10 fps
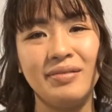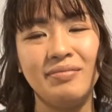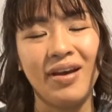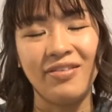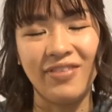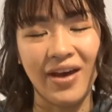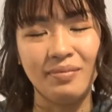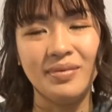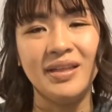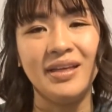my
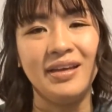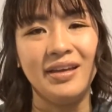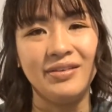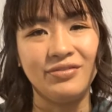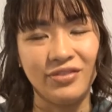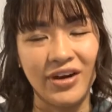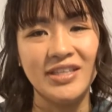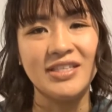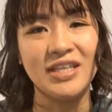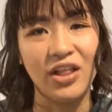family and
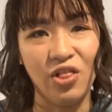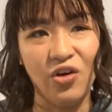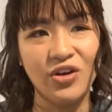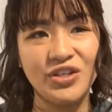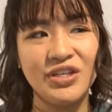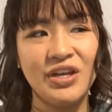friends a lot.